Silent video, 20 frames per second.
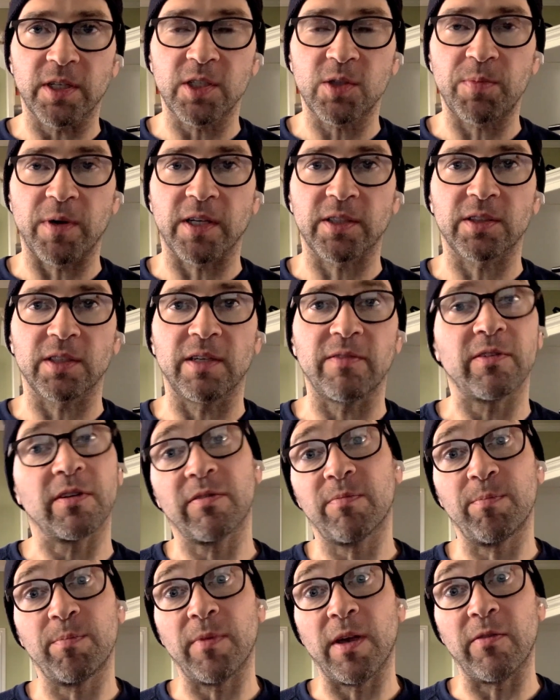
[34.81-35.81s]
especially
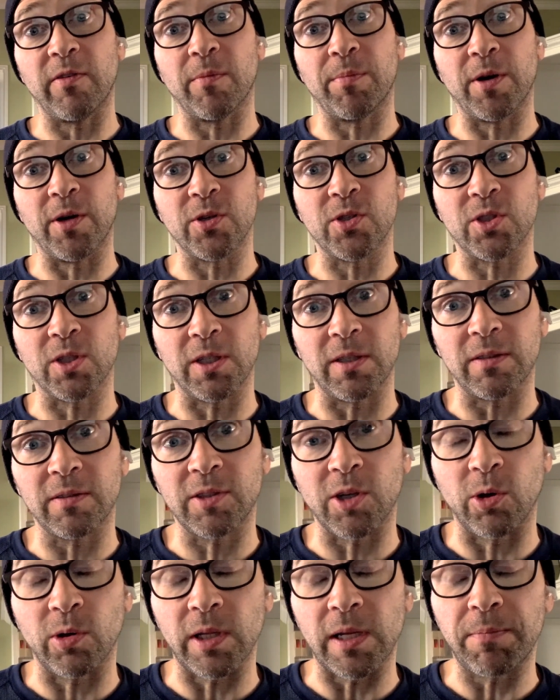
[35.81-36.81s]
if your posts aren't
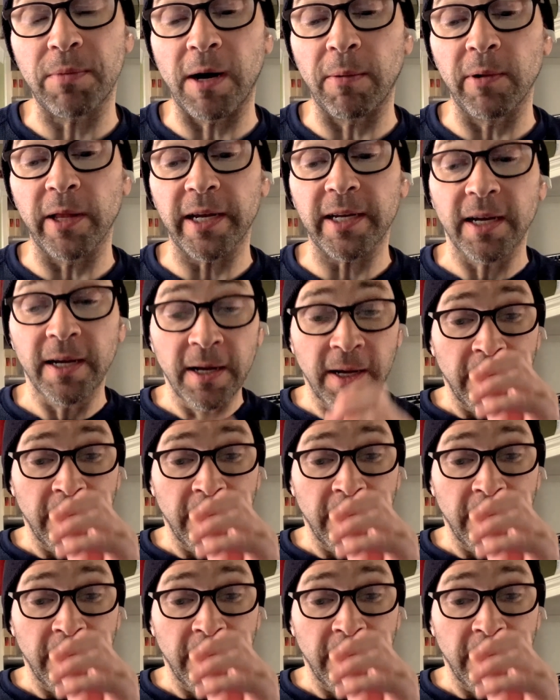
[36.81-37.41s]
totally public.